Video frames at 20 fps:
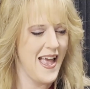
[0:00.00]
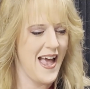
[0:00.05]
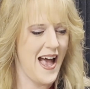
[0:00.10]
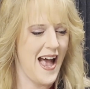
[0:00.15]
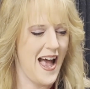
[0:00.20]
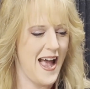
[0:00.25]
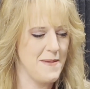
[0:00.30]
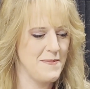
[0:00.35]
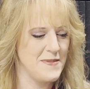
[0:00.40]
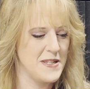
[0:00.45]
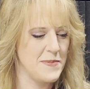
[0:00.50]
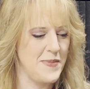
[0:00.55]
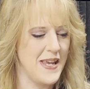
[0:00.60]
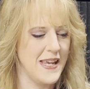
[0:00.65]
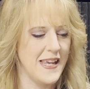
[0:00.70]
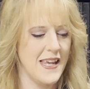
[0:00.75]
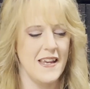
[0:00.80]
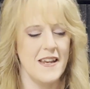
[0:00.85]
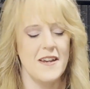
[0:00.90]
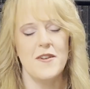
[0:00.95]
I'm
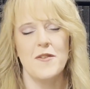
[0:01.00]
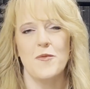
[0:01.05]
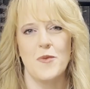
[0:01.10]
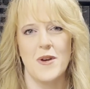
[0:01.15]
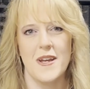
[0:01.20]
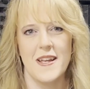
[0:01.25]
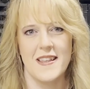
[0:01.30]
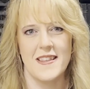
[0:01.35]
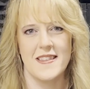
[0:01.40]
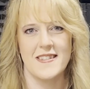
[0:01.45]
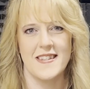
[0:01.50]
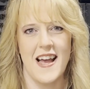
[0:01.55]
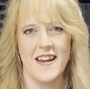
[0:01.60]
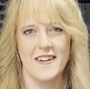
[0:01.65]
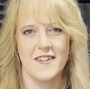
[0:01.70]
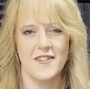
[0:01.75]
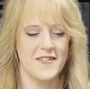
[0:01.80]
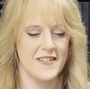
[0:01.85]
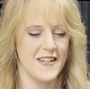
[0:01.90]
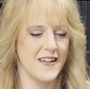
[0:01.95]
speaking with
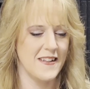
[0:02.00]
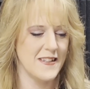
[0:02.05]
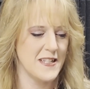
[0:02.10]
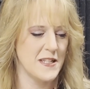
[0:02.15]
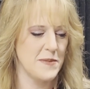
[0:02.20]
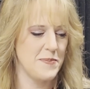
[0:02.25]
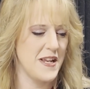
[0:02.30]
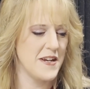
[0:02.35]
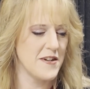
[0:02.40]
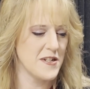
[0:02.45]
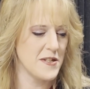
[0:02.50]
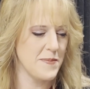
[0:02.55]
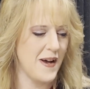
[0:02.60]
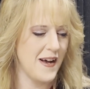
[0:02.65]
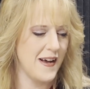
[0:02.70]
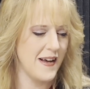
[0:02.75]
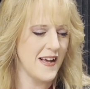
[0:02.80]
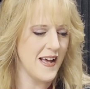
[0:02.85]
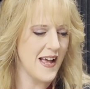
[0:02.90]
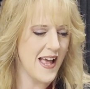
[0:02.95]
Dr. Douglas
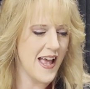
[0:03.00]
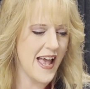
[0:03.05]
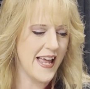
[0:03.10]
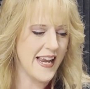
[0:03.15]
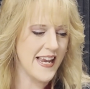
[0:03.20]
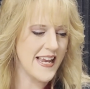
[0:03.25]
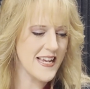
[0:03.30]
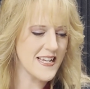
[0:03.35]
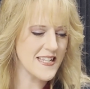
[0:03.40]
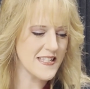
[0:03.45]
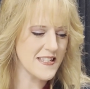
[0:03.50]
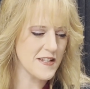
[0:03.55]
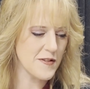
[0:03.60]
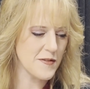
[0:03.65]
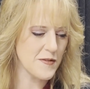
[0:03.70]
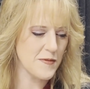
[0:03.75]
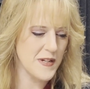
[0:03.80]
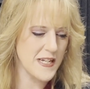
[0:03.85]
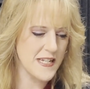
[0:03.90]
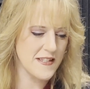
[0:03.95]
Pietersma, and he is
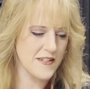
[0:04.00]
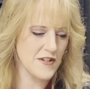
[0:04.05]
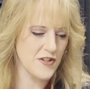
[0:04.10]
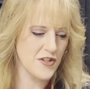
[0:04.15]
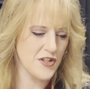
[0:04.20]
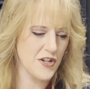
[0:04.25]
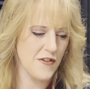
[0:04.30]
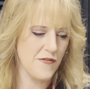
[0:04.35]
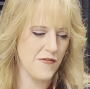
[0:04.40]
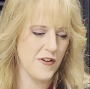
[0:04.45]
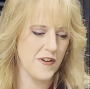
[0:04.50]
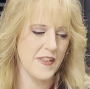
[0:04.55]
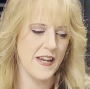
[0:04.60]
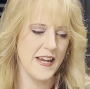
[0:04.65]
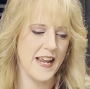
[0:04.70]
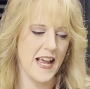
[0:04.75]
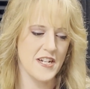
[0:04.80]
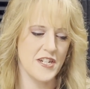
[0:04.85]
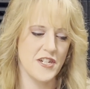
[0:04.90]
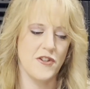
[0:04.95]
the researcher for the
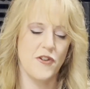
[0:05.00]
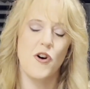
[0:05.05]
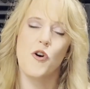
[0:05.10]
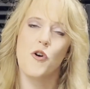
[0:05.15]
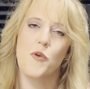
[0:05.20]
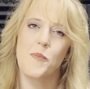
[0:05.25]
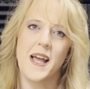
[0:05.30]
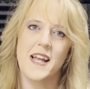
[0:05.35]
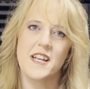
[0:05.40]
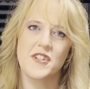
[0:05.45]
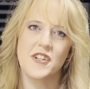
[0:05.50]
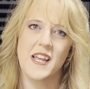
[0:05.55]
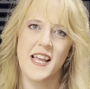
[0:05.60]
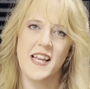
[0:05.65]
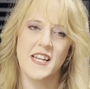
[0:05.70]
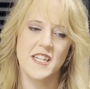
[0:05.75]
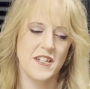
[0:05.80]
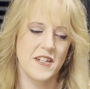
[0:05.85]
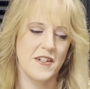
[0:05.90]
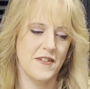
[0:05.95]
National Home
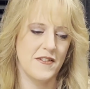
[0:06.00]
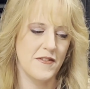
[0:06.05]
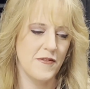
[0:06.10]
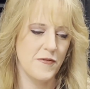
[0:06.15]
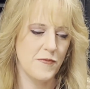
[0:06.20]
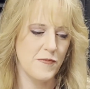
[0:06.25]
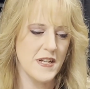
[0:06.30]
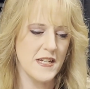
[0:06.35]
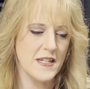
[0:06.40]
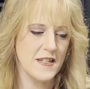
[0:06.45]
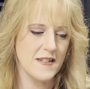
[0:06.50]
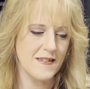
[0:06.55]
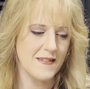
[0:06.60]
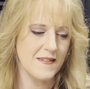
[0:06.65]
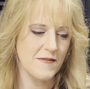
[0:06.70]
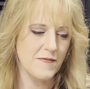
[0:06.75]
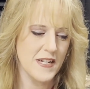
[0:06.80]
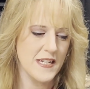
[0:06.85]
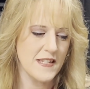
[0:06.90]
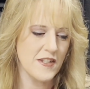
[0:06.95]
Education Re-
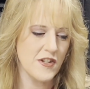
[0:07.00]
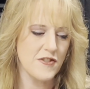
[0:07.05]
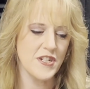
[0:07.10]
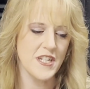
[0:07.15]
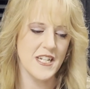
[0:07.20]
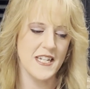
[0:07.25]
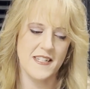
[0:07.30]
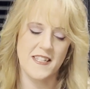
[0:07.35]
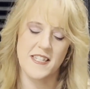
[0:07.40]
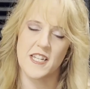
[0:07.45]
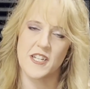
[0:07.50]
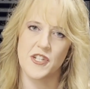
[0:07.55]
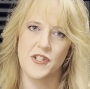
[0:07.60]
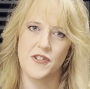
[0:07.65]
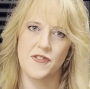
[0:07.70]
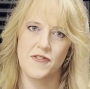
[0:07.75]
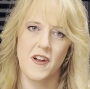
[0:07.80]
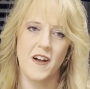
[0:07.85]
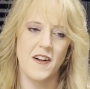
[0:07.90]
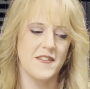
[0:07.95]
Research
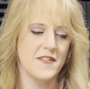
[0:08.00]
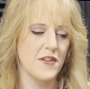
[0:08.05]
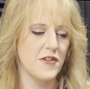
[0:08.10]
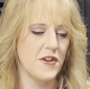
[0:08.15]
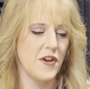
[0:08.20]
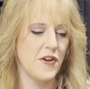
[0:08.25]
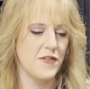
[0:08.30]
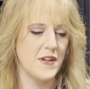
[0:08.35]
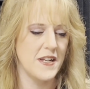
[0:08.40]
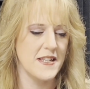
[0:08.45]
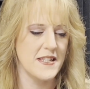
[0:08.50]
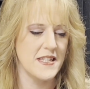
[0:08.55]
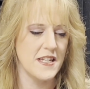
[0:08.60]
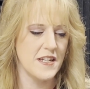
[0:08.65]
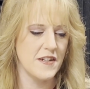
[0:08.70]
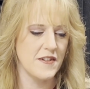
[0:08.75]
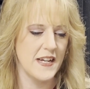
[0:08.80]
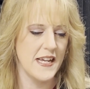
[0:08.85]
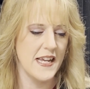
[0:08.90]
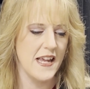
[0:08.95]
Institute, also known as
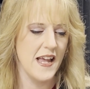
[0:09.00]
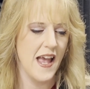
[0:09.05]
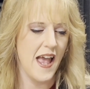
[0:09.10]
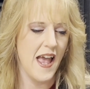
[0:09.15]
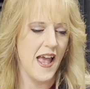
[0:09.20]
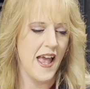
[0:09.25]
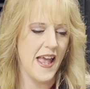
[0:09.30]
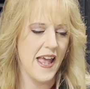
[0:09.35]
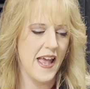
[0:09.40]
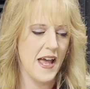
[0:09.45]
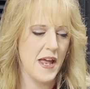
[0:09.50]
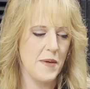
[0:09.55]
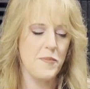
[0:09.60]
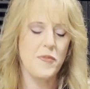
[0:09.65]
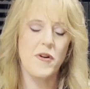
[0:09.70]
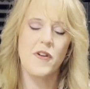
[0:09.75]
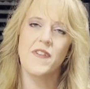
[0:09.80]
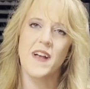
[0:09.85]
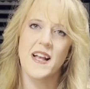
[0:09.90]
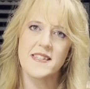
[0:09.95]
NHERI, and
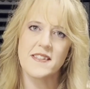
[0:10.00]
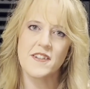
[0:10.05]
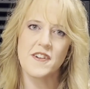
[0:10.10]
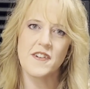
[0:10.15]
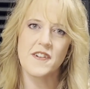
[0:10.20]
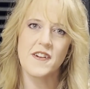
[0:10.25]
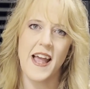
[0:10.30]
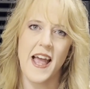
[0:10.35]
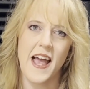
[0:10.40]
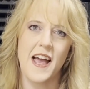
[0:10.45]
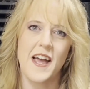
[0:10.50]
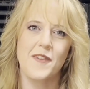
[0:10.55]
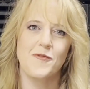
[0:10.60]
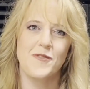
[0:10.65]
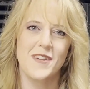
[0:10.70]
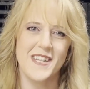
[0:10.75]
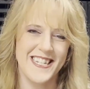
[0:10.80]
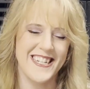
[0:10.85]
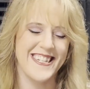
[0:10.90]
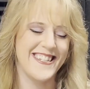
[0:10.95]
professor at
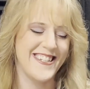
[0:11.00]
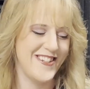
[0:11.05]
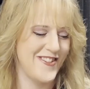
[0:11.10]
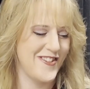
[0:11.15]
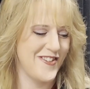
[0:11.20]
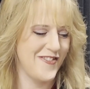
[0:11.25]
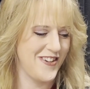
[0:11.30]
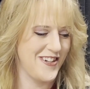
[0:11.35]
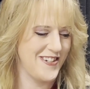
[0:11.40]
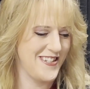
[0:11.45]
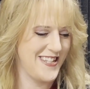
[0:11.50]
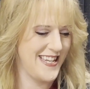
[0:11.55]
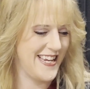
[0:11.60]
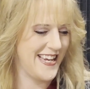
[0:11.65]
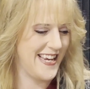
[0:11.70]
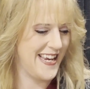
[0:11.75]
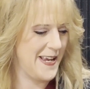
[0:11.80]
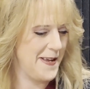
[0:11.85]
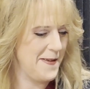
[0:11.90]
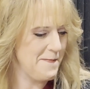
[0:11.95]
Regent
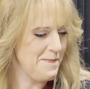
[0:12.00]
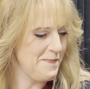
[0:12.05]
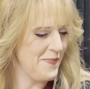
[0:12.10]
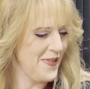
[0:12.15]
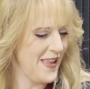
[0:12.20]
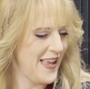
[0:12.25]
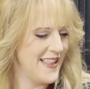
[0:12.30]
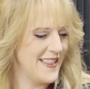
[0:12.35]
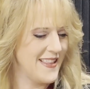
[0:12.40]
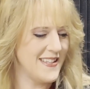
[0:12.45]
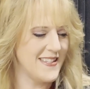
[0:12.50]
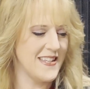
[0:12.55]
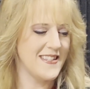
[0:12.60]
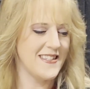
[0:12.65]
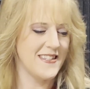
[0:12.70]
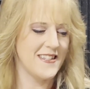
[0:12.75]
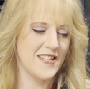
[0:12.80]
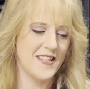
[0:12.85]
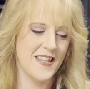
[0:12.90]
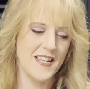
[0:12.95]
University. This
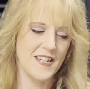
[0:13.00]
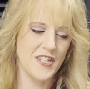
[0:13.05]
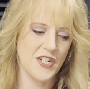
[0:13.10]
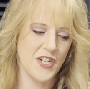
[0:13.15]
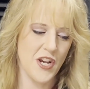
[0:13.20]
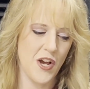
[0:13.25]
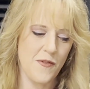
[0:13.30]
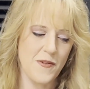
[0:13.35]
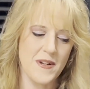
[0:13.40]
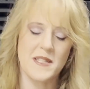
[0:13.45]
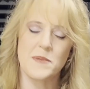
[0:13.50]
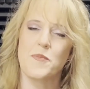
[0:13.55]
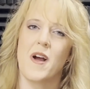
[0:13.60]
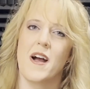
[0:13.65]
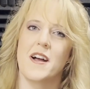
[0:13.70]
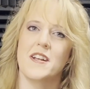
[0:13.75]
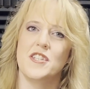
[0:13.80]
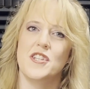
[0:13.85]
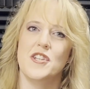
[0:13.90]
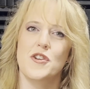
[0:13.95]
is this show is
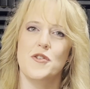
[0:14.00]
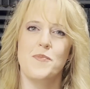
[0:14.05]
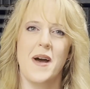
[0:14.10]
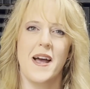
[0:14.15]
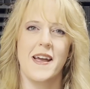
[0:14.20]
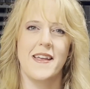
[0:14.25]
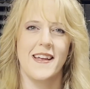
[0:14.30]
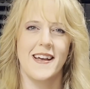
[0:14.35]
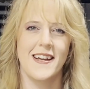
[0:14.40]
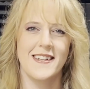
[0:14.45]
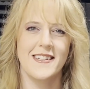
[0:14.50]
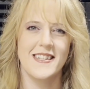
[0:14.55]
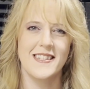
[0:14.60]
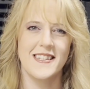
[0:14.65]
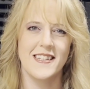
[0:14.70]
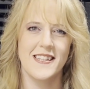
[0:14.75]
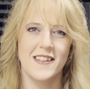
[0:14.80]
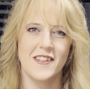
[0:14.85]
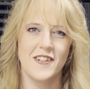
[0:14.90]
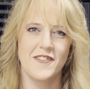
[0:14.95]
brought to you by the
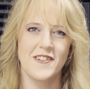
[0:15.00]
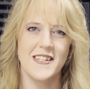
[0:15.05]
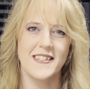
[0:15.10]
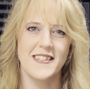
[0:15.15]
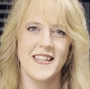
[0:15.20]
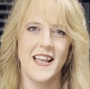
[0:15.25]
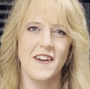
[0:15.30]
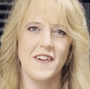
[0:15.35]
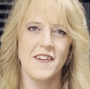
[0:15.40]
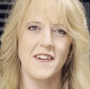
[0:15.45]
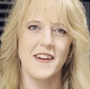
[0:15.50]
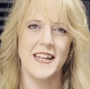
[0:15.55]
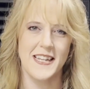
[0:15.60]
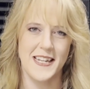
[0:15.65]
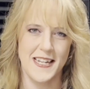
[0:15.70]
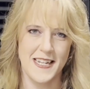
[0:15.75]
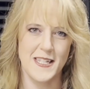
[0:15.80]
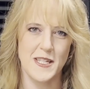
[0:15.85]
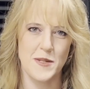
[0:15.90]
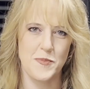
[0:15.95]
Huntington Learning Center and
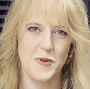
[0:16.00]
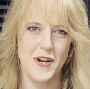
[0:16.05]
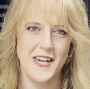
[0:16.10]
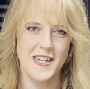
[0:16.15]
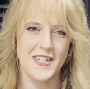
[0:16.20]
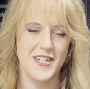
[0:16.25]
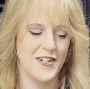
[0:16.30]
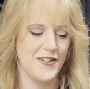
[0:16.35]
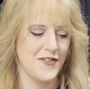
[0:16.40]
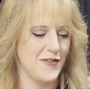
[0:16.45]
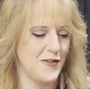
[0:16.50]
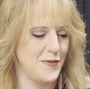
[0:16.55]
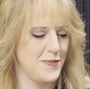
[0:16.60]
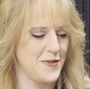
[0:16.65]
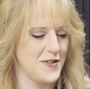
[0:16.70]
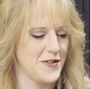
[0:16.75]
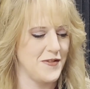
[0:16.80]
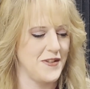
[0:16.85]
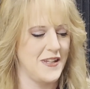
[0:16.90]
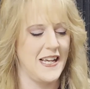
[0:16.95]
Inspirational
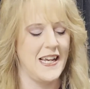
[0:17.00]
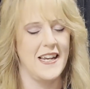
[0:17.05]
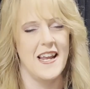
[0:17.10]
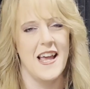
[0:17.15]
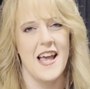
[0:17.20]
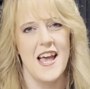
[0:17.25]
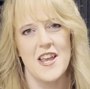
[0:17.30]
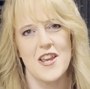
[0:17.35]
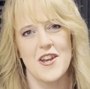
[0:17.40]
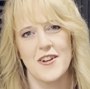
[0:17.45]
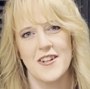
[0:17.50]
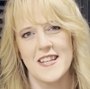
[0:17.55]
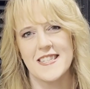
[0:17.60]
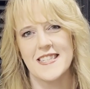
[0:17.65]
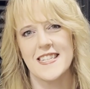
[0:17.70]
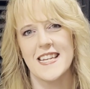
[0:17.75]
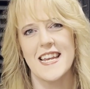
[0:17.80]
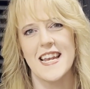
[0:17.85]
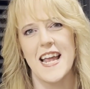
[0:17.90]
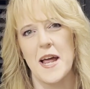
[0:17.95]
Homeschooling. You're
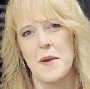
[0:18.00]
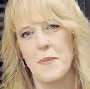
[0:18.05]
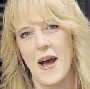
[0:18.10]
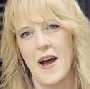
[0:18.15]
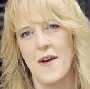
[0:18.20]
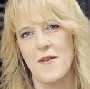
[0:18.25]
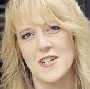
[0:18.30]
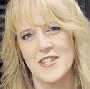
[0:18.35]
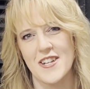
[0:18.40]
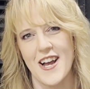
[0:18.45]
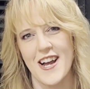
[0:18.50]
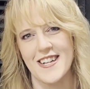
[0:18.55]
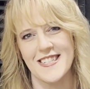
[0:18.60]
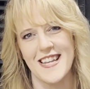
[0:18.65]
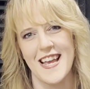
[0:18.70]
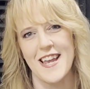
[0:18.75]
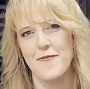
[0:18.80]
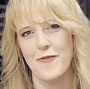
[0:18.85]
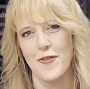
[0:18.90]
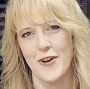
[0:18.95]
listening on Power Talk
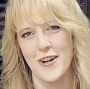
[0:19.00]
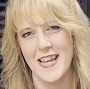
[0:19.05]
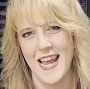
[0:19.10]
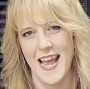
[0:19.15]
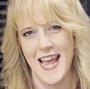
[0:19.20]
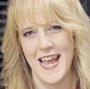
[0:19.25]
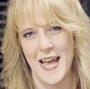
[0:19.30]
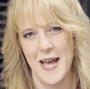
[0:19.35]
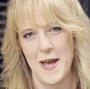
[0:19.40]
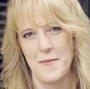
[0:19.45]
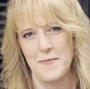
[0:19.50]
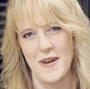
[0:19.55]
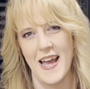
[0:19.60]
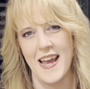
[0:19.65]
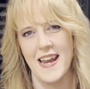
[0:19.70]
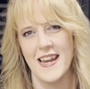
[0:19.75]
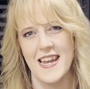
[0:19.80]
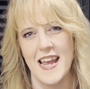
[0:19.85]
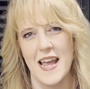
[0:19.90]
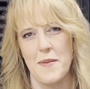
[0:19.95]
1040 AM,
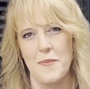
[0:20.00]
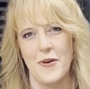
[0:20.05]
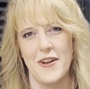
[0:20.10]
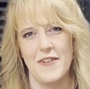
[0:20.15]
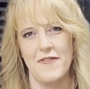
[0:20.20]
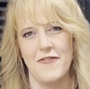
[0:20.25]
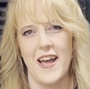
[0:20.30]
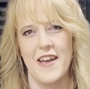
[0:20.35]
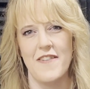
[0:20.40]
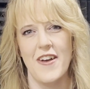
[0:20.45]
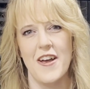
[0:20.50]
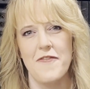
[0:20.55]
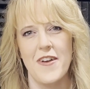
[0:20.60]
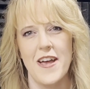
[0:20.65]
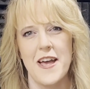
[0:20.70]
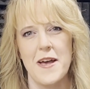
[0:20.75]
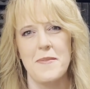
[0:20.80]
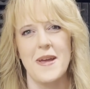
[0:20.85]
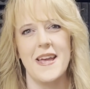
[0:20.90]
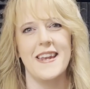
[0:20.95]
98.5
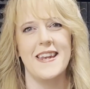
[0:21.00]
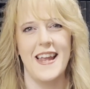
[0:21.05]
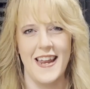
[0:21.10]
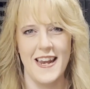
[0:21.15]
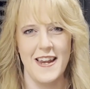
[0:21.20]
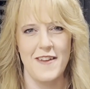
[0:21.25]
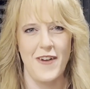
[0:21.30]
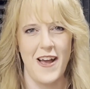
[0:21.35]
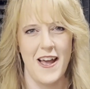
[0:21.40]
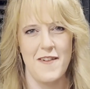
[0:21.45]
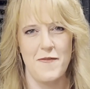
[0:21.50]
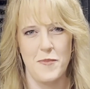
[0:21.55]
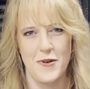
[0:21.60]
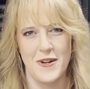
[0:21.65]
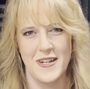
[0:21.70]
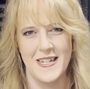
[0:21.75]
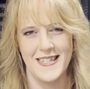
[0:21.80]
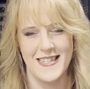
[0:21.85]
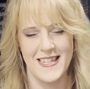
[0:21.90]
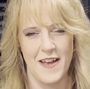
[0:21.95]
FM, and
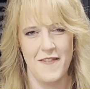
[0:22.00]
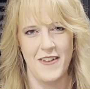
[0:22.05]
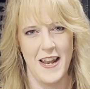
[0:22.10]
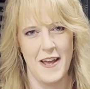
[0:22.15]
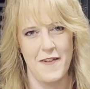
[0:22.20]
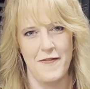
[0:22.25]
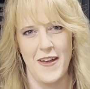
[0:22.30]
95.7 FM.